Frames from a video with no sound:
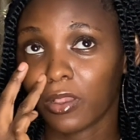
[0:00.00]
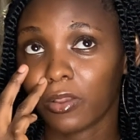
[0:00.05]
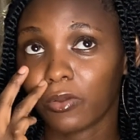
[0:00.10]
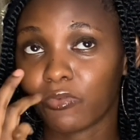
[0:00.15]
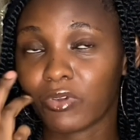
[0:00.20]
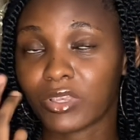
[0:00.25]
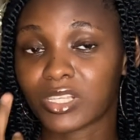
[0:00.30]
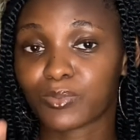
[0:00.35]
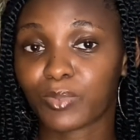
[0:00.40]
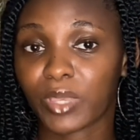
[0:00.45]

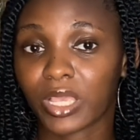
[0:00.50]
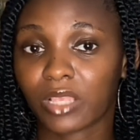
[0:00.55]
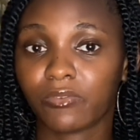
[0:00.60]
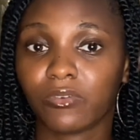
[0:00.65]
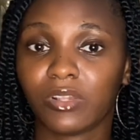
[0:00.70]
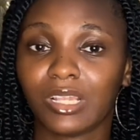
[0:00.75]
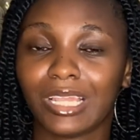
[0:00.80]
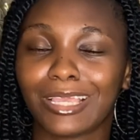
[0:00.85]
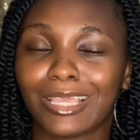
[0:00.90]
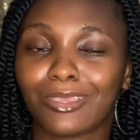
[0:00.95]

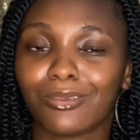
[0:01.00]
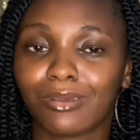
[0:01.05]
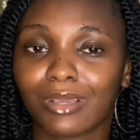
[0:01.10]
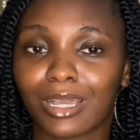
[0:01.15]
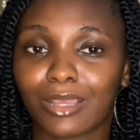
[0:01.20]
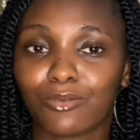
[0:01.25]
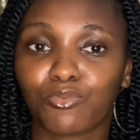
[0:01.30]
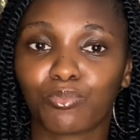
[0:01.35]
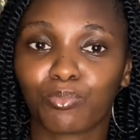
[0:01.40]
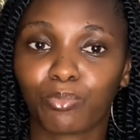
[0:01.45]
respectfully. Like you
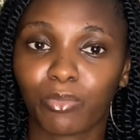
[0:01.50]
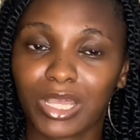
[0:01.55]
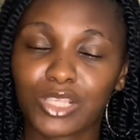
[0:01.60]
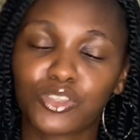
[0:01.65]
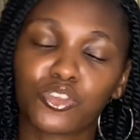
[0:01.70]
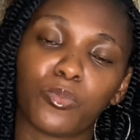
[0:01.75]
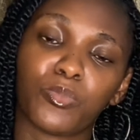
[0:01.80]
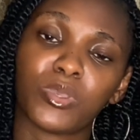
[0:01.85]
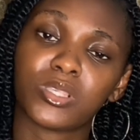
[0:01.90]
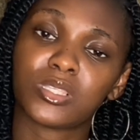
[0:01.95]
can pass
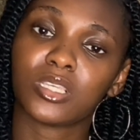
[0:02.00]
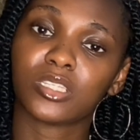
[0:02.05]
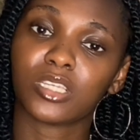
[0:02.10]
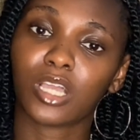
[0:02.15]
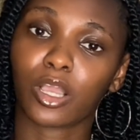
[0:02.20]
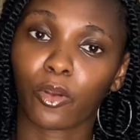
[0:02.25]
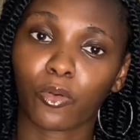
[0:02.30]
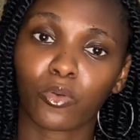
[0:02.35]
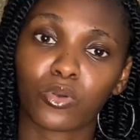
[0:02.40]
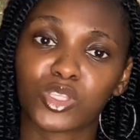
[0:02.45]
your message
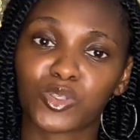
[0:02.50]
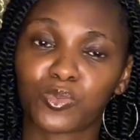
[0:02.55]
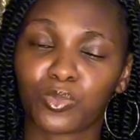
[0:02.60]
across